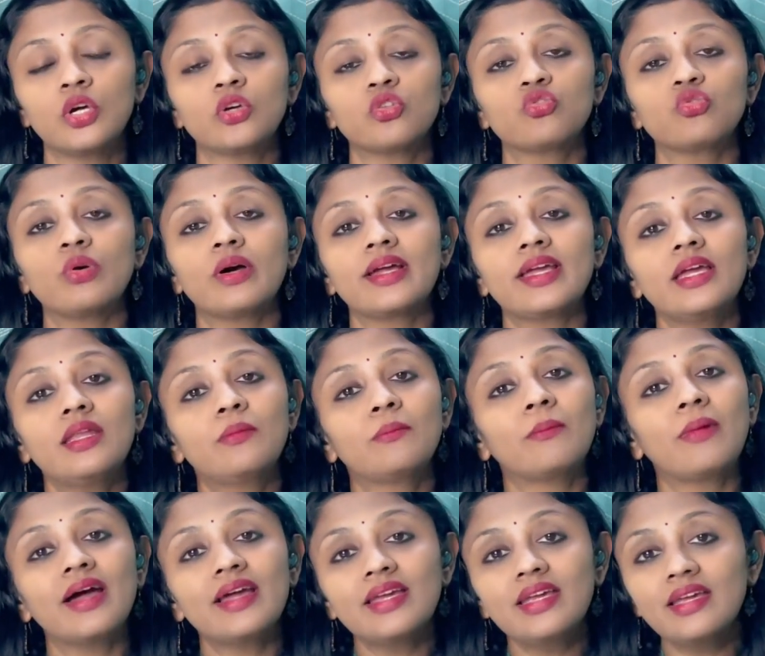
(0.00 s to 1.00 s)
So again,
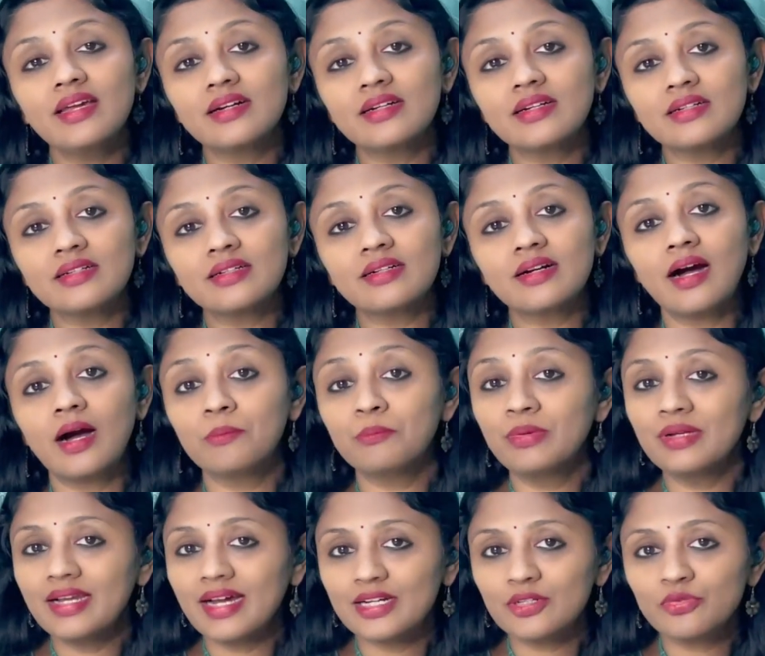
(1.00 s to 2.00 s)
my
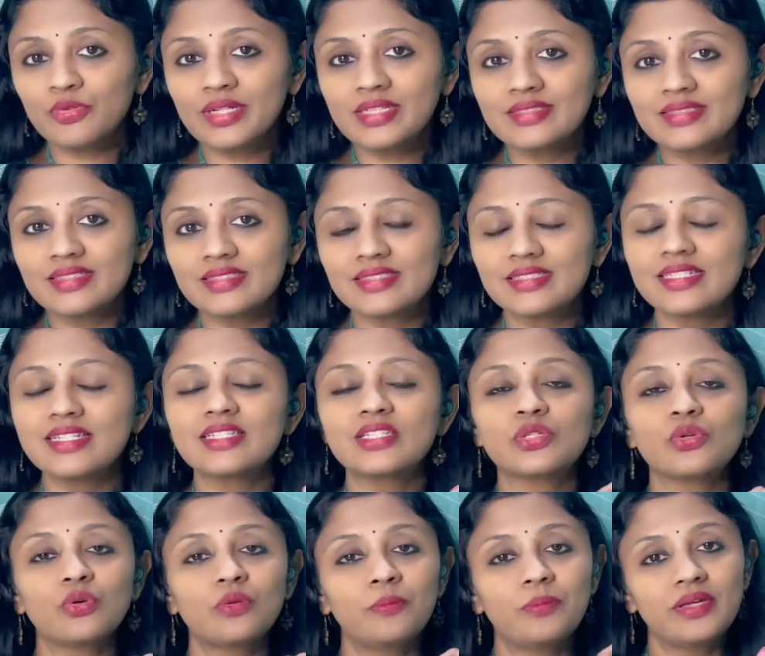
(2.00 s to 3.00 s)
humble advice is,
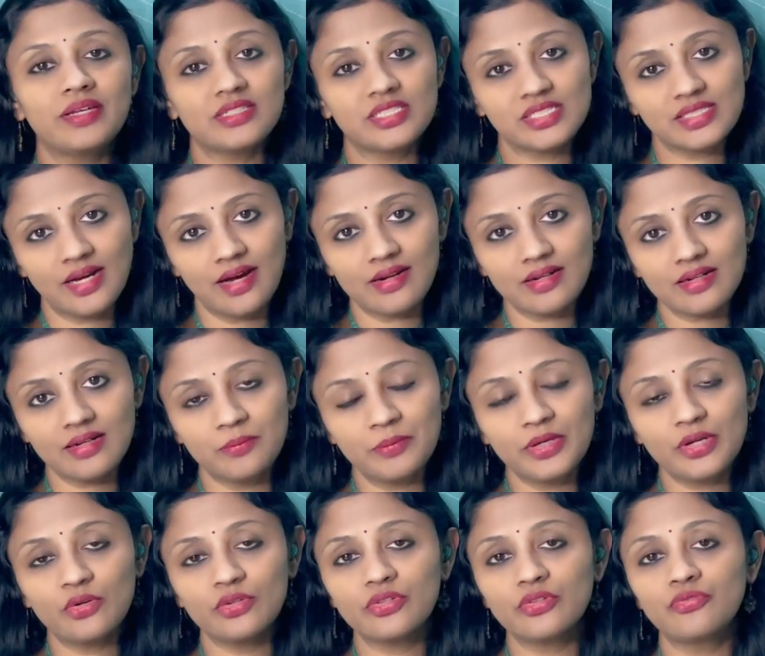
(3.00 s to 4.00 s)
don't be a shark,
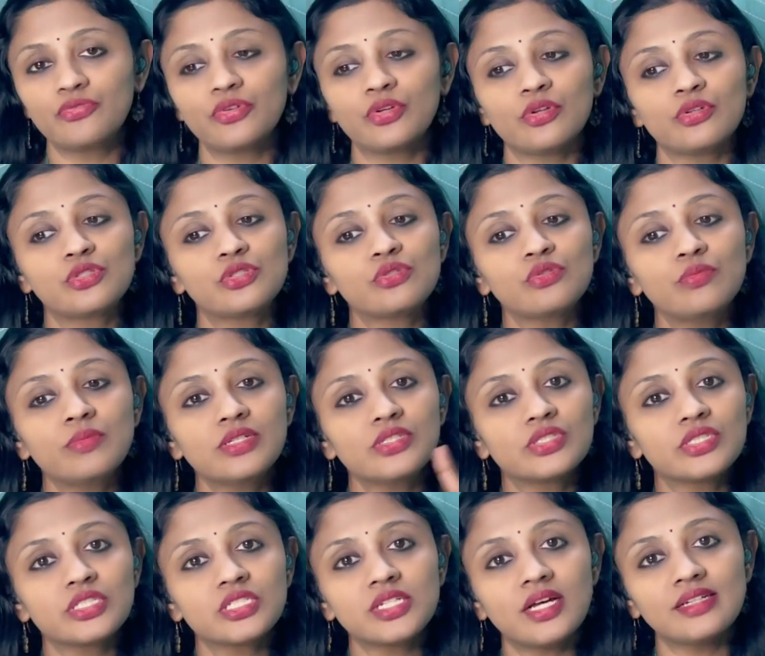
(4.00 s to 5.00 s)
because if you're a too
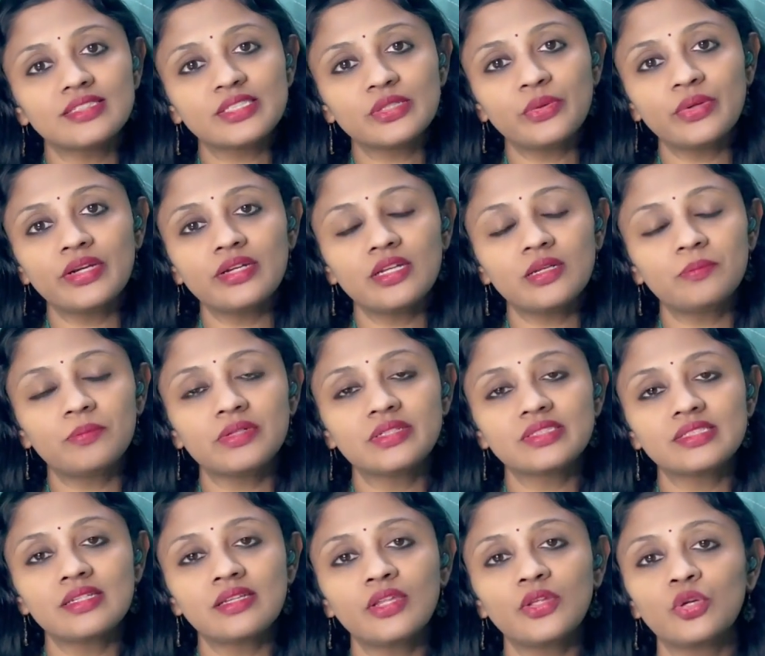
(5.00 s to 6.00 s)
much task oriented
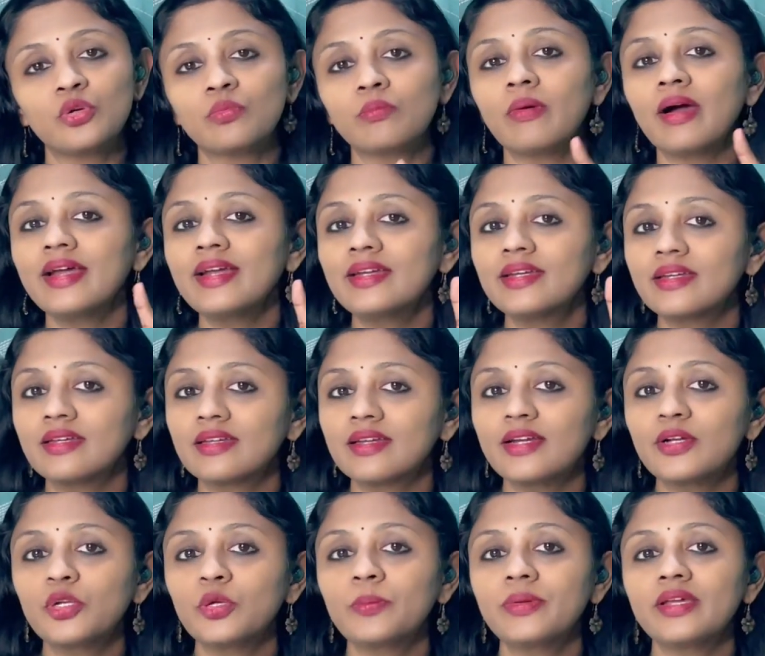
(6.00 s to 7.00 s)
person, you might
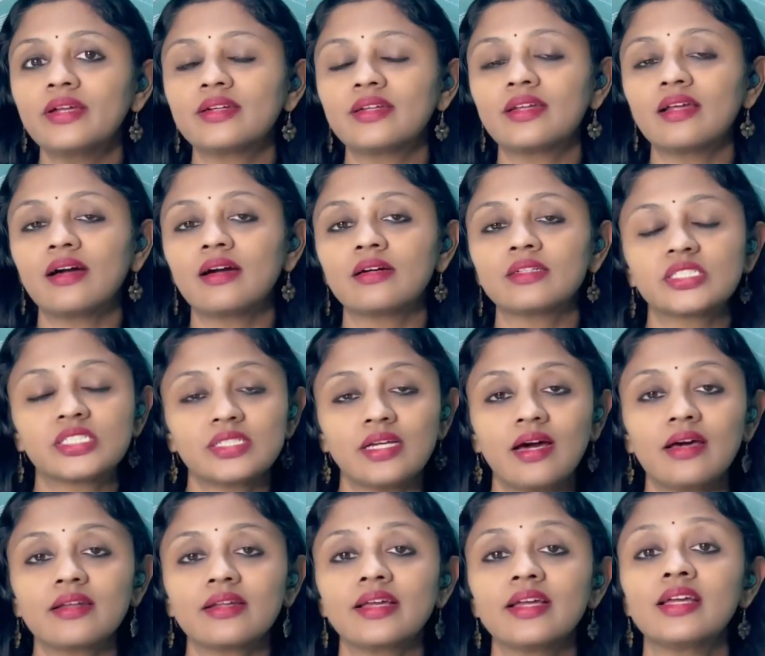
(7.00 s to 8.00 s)
tend to be a
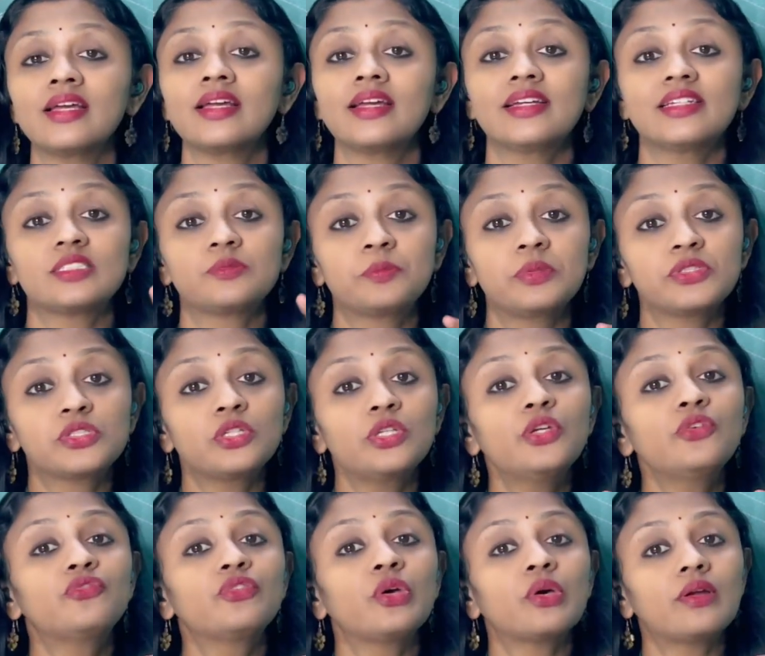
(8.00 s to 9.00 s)
shark,
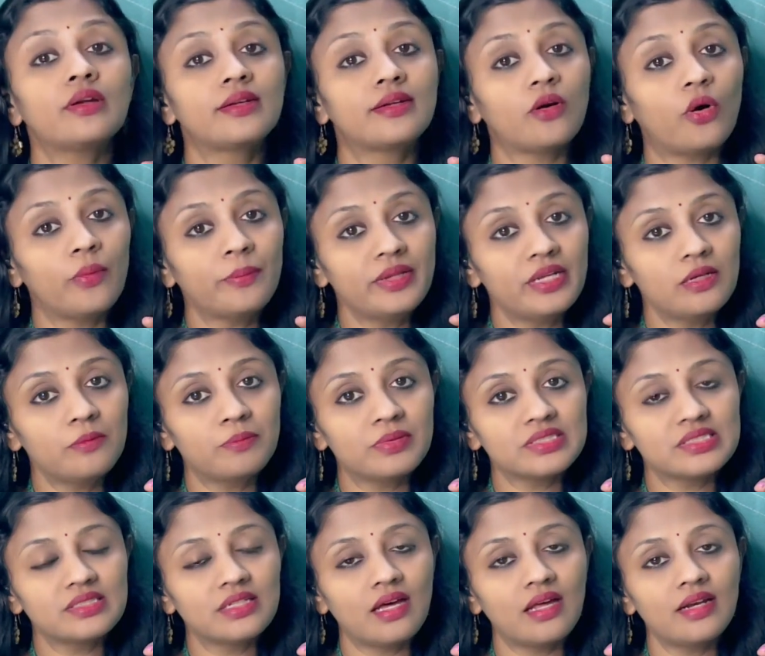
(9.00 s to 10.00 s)
especially if you're a dominant
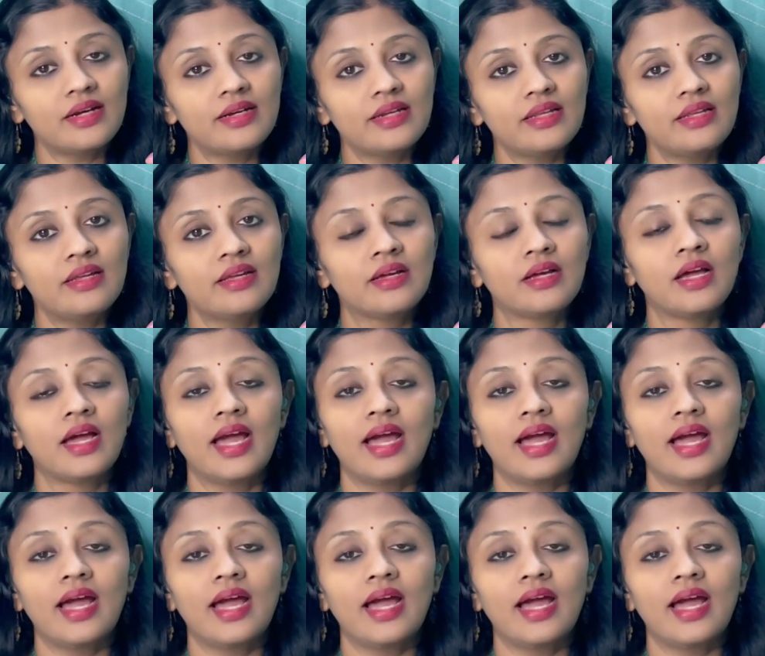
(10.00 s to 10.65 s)
personality.